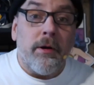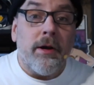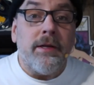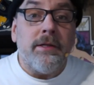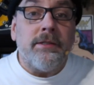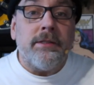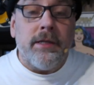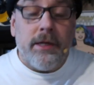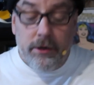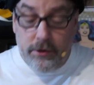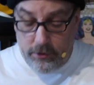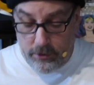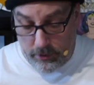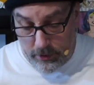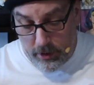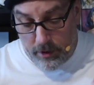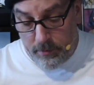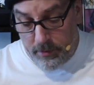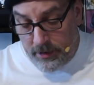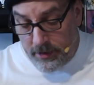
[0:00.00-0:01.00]
what I said
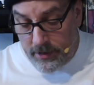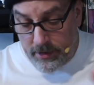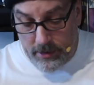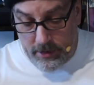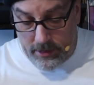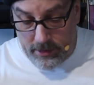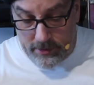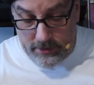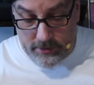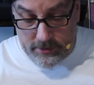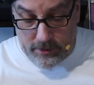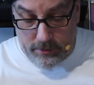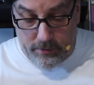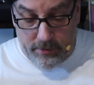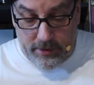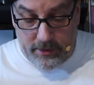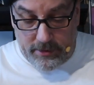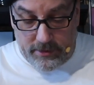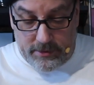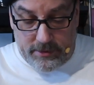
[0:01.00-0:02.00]
earlier. I mean, some
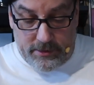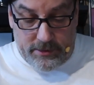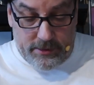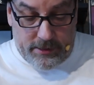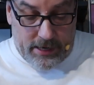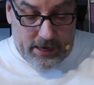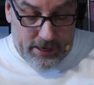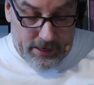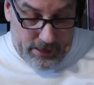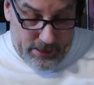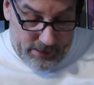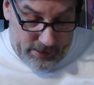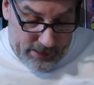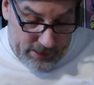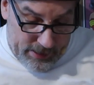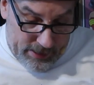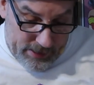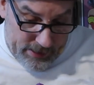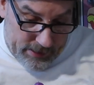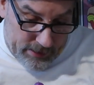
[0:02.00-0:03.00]
of these kind of,
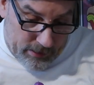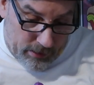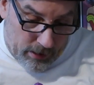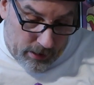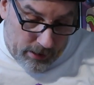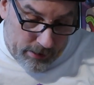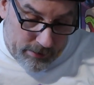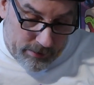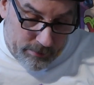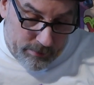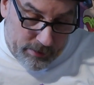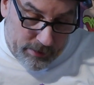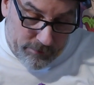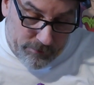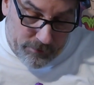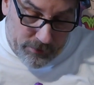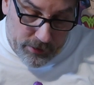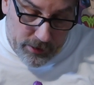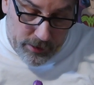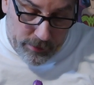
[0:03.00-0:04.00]
they need cloth. I mean,
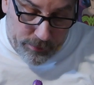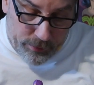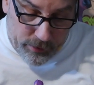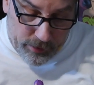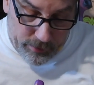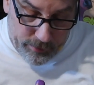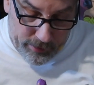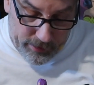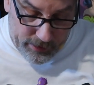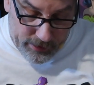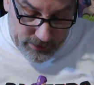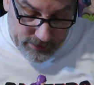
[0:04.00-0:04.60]
if you're going to put them in